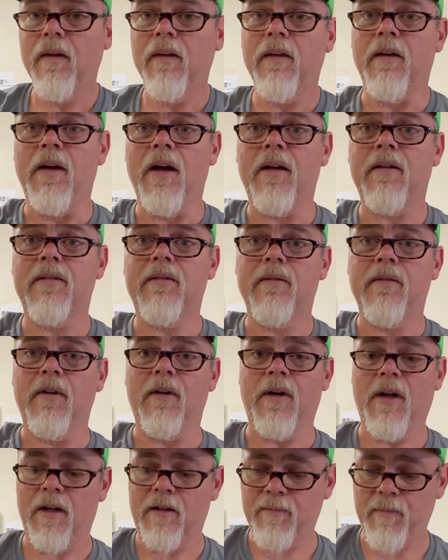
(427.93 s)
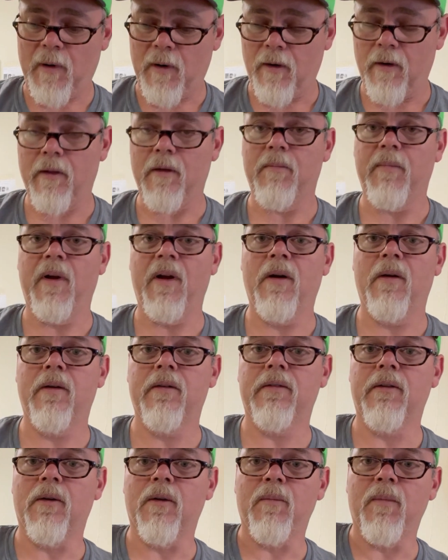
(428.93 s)
The next part of the build
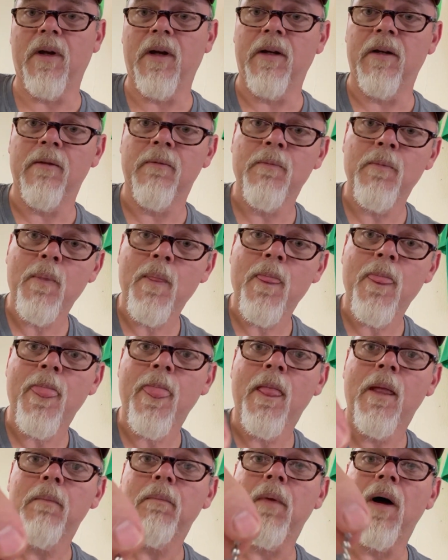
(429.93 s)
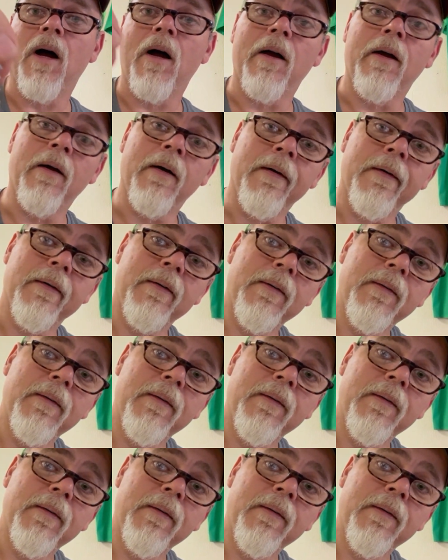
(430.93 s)
is going to be my